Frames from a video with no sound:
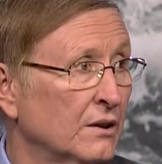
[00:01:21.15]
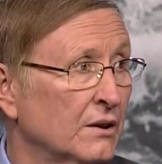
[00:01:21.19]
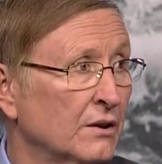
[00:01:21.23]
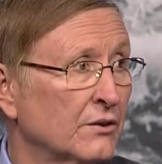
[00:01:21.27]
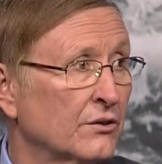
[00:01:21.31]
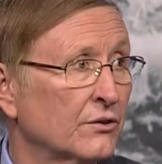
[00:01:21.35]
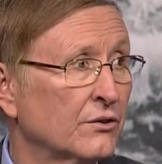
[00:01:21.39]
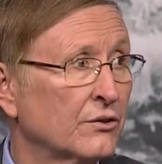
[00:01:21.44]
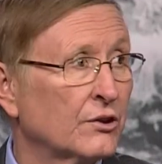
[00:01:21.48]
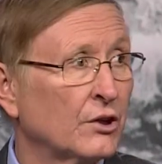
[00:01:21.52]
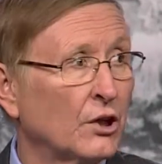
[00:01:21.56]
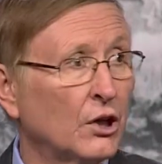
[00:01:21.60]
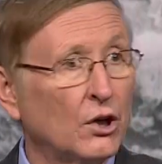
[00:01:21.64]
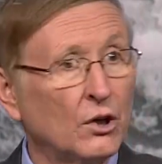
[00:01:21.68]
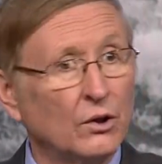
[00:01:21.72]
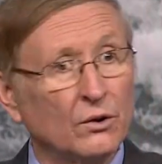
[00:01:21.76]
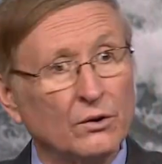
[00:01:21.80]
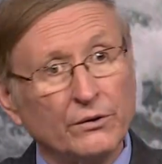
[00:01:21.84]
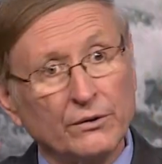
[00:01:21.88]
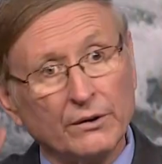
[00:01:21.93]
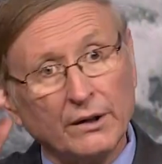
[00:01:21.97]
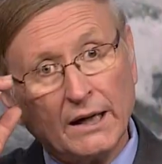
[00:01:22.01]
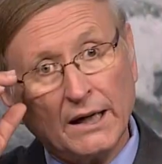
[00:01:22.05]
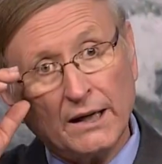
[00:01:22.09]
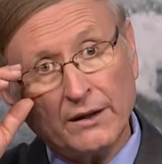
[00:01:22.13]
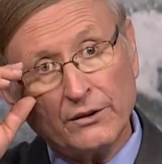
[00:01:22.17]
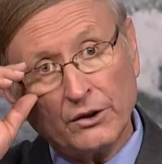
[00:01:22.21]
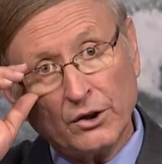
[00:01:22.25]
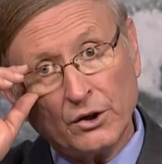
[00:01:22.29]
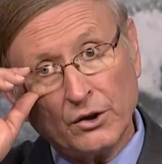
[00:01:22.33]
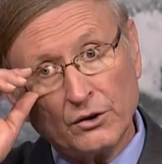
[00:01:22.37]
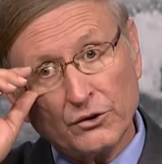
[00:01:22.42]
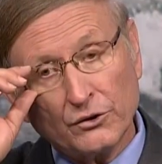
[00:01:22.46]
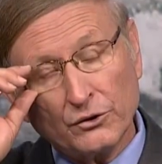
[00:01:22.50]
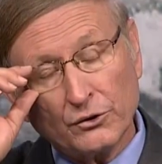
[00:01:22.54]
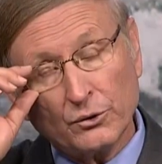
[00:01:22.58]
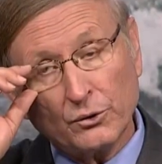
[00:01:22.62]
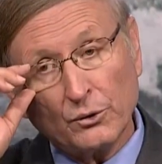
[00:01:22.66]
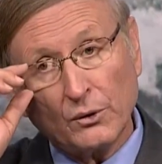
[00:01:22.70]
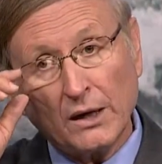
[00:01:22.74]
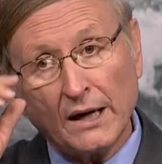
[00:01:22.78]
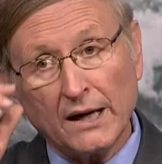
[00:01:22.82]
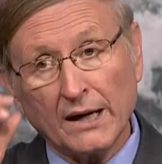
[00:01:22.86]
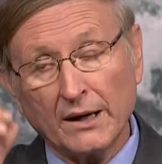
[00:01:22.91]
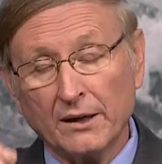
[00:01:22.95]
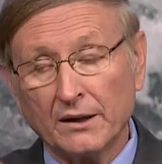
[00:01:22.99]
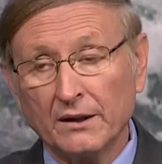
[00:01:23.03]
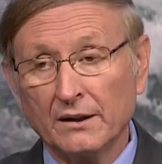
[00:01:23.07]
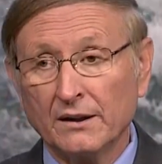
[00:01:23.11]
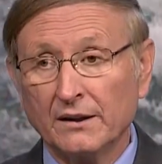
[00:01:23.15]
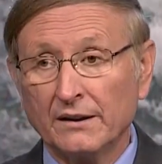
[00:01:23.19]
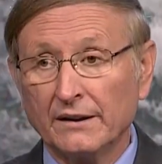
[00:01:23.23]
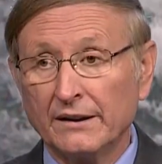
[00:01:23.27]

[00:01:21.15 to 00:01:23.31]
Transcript: So those who are